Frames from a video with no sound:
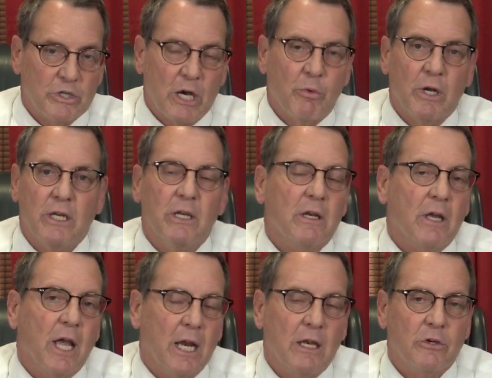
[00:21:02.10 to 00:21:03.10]
which I really
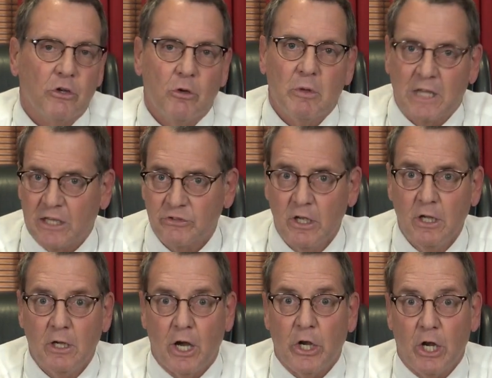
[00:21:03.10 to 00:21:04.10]
didn't get into, but that's
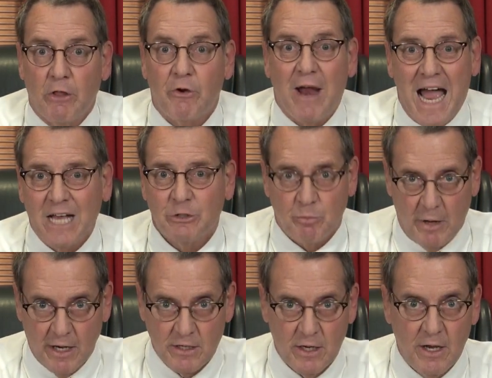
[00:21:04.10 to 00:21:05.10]
another
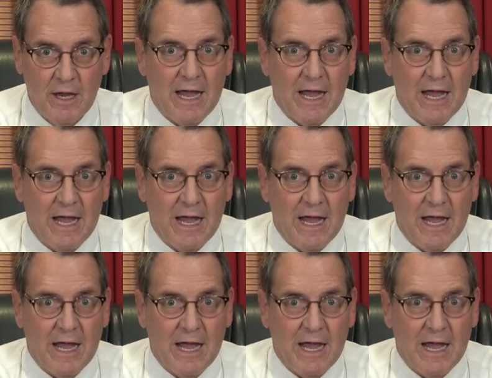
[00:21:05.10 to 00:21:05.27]
aspect.